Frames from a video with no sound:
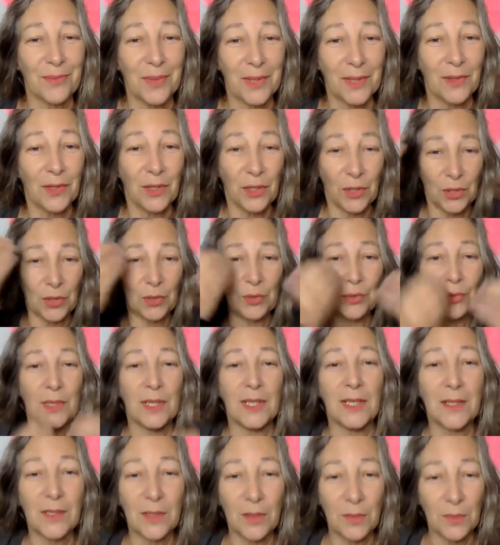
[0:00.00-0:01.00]
but you
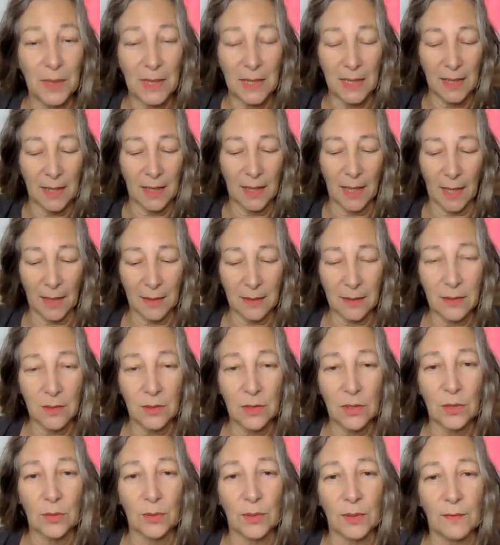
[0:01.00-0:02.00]
need to be connected
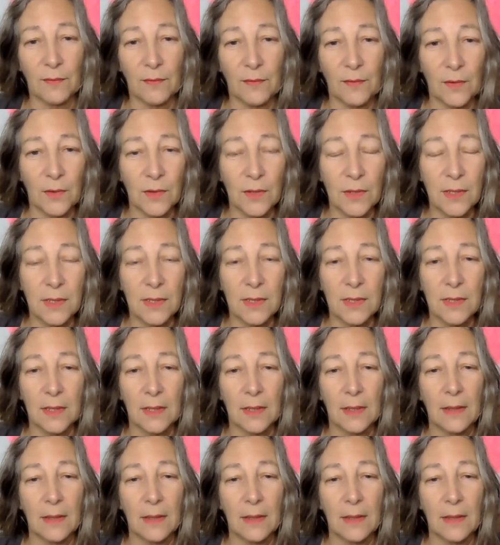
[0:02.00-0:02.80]
to it first.